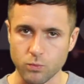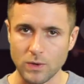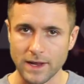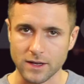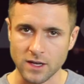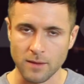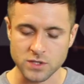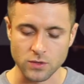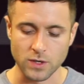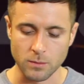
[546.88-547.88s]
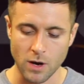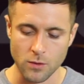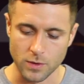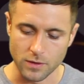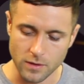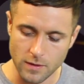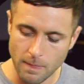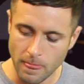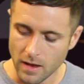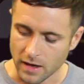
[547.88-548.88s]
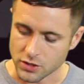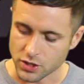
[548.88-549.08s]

it's linked up to in a moment and